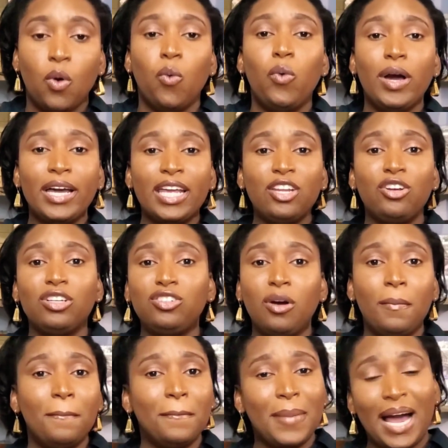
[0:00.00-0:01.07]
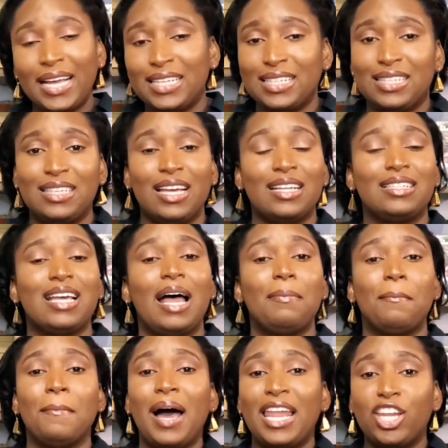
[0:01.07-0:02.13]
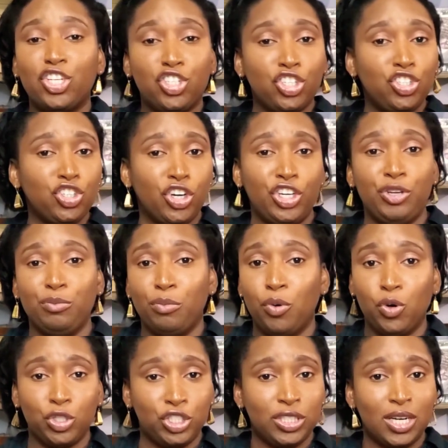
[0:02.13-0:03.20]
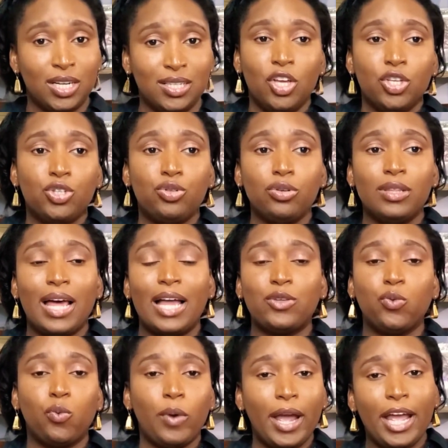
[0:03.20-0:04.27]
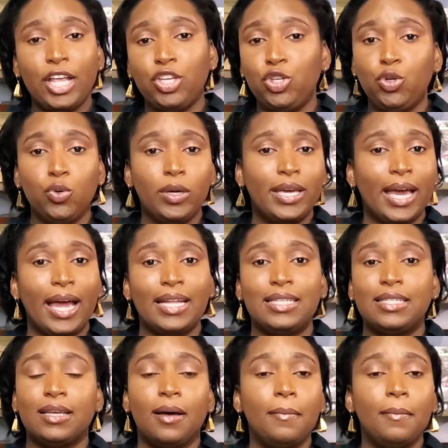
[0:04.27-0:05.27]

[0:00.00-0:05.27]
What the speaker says: Working on your mindset and managing your emotions so that when you get